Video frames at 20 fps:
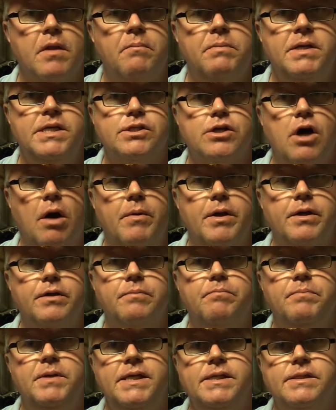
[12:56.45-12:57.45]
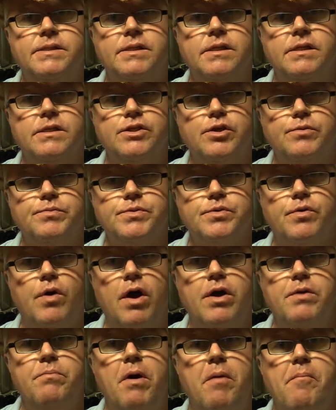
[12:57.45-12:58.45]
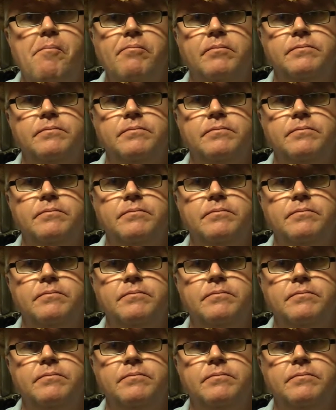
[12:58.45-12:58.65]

Please comment, please uh, subscribe.